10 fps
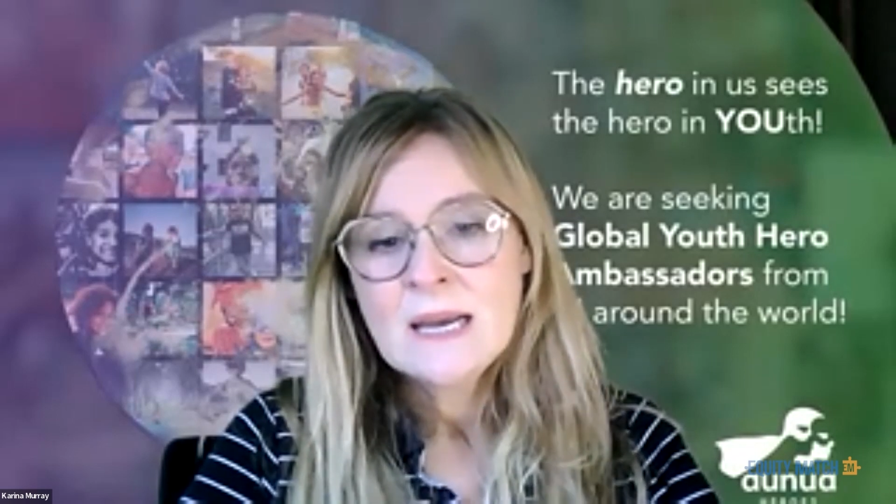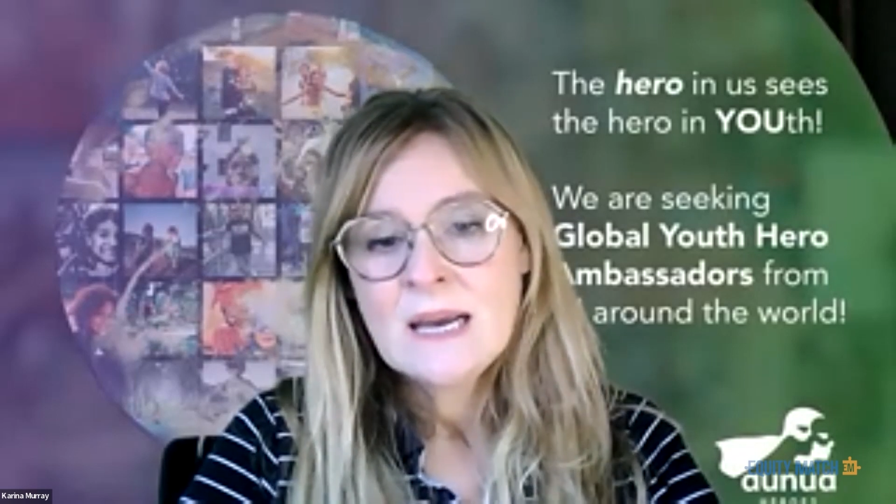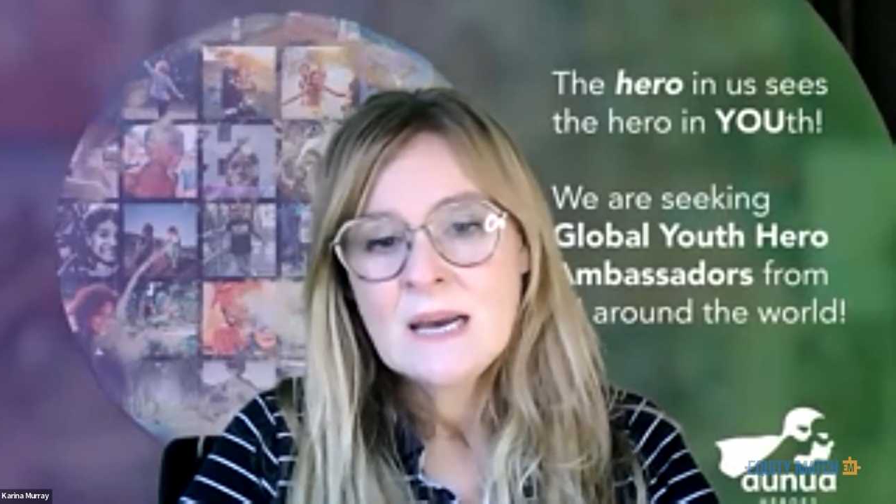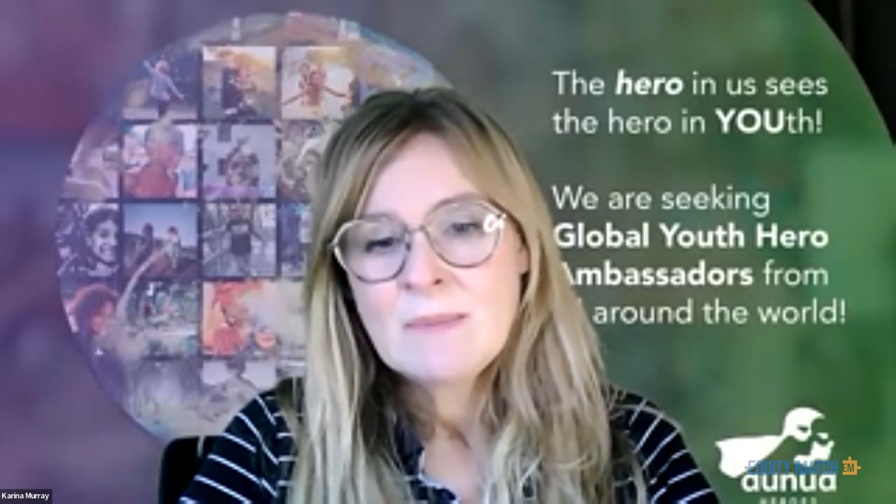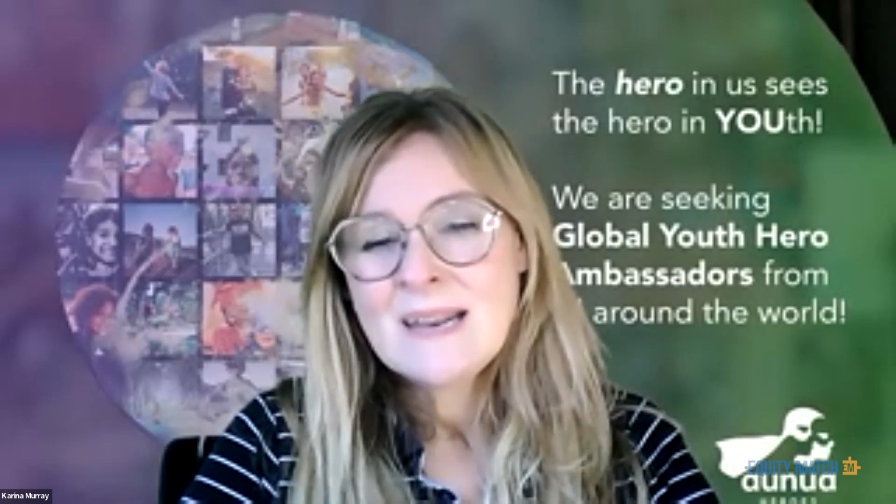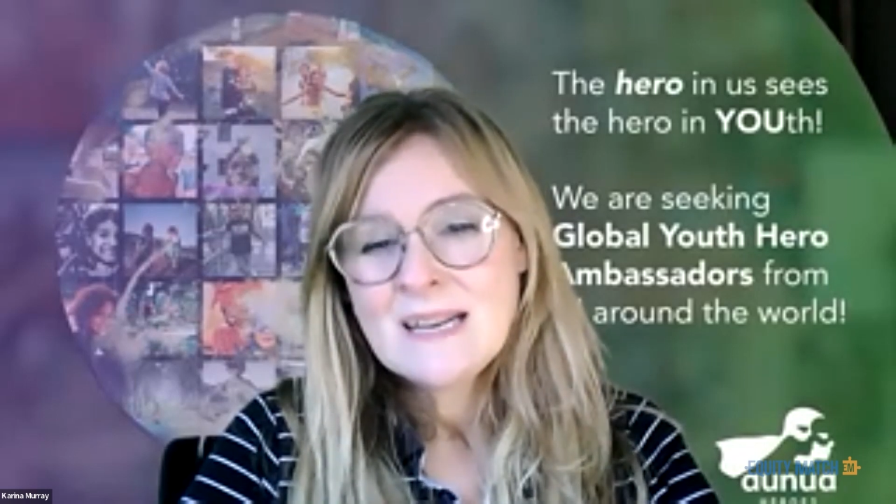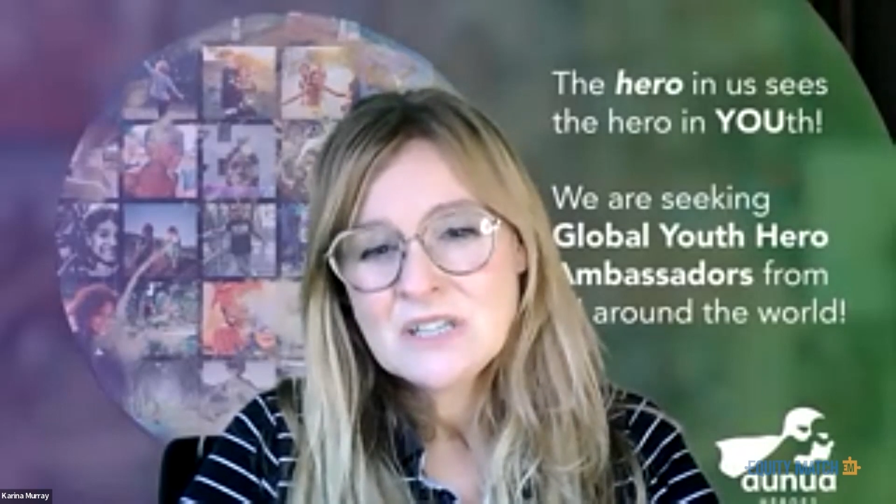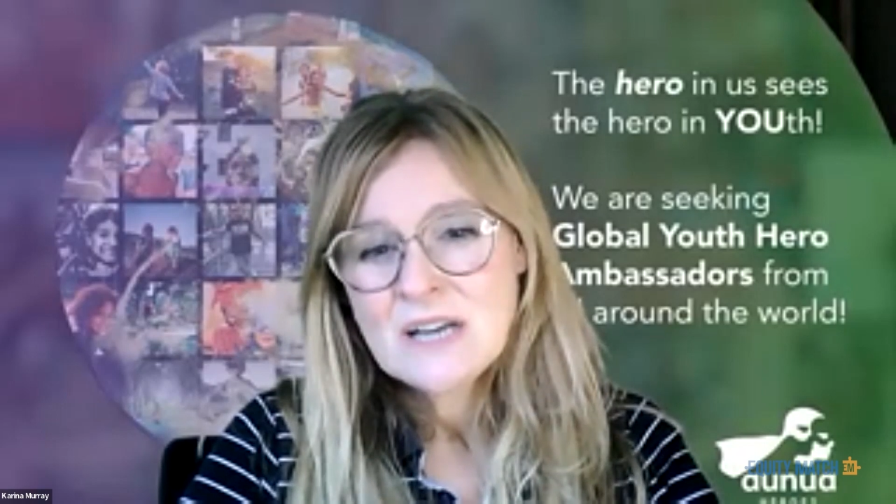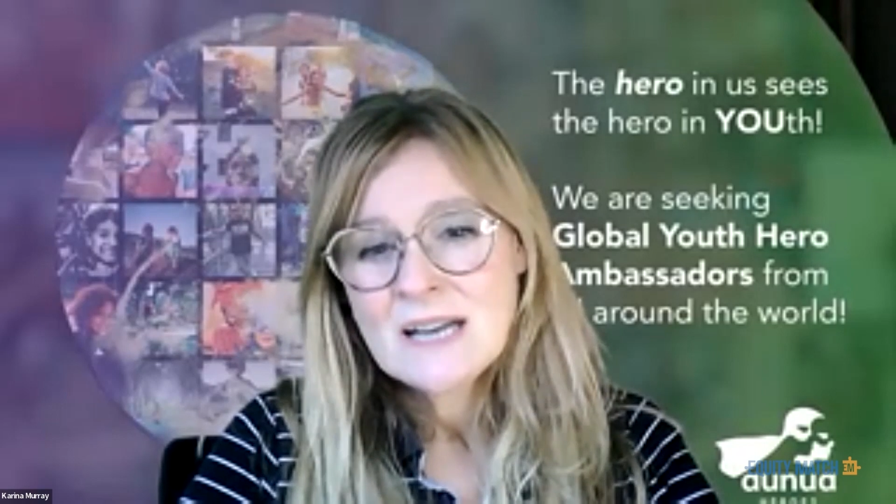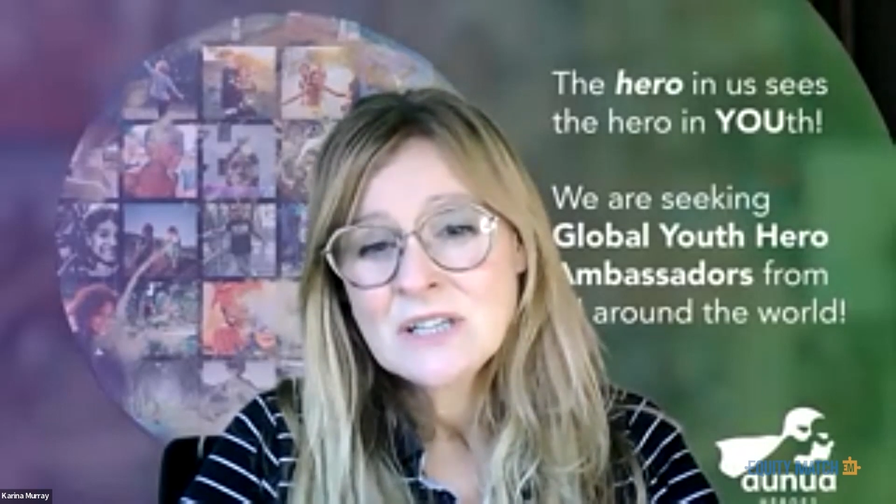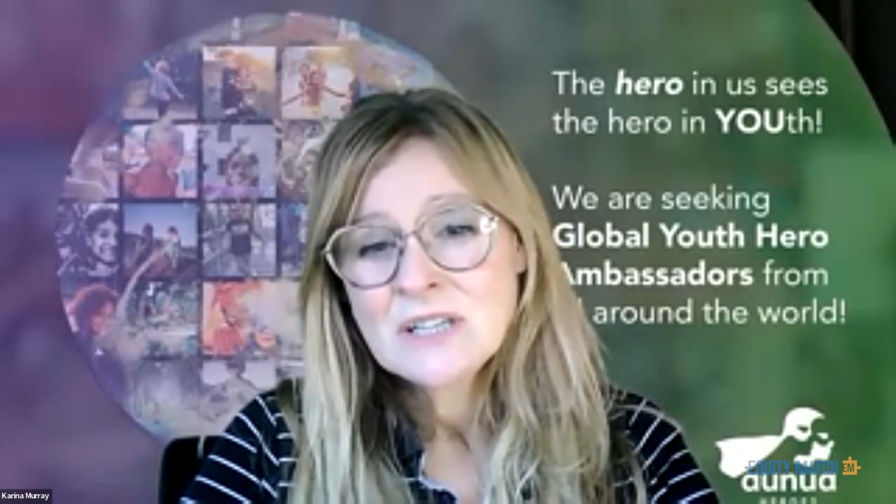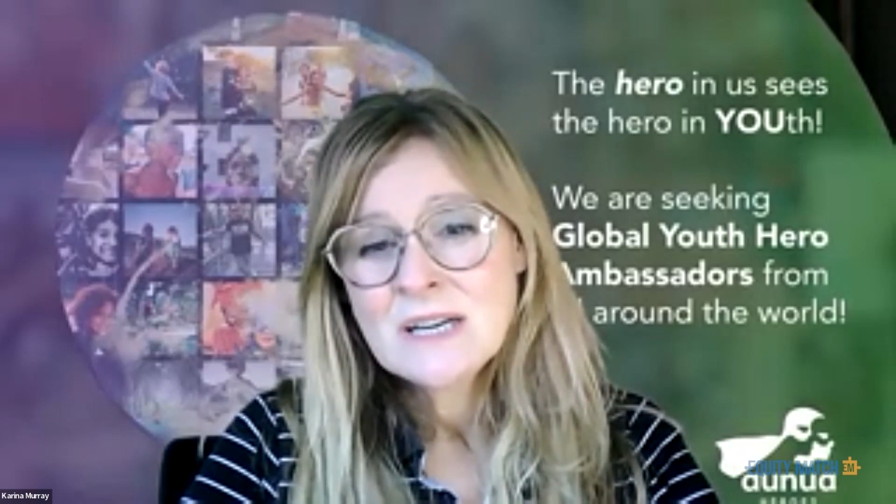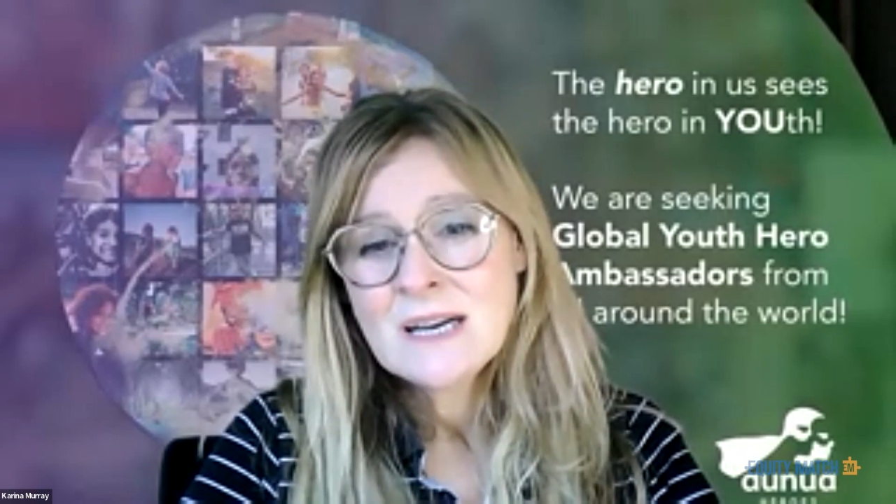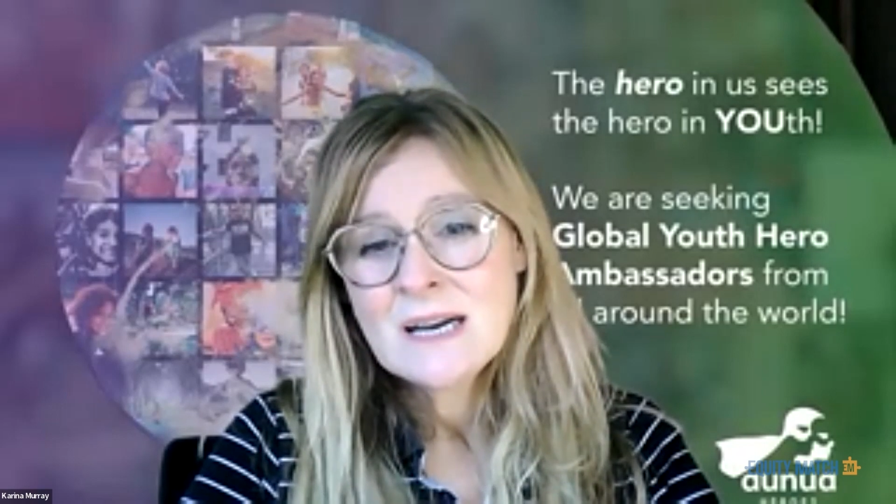it is challenging.